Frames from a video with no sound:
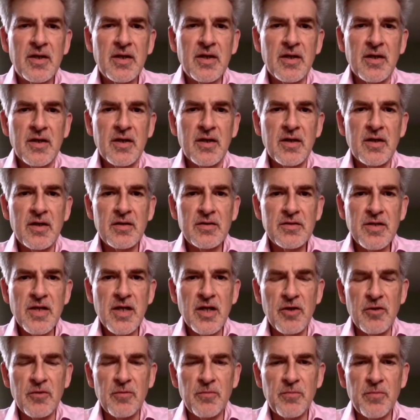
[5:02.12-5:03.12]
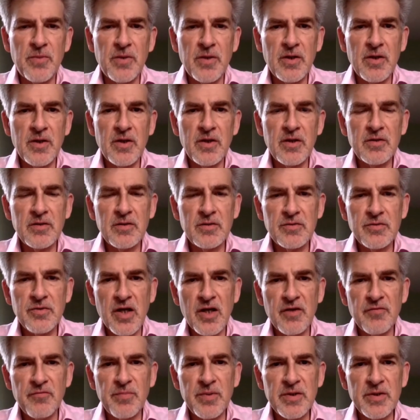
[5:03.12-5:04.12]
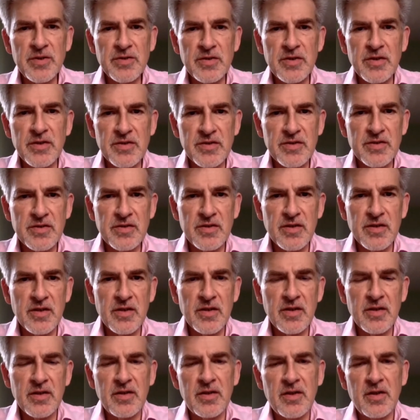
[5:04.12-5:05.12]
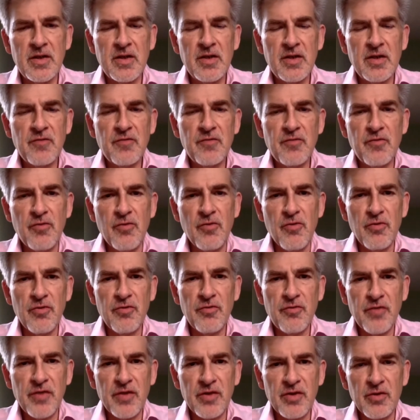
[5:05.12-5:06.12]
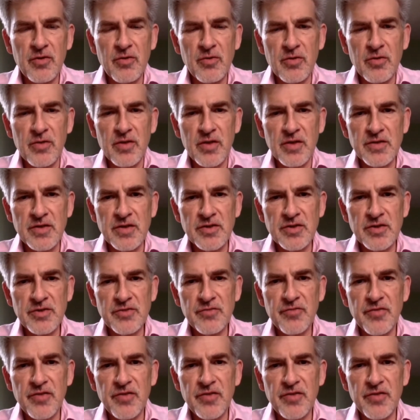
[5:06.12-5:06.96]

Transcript: to help drive business for the Finacle organization.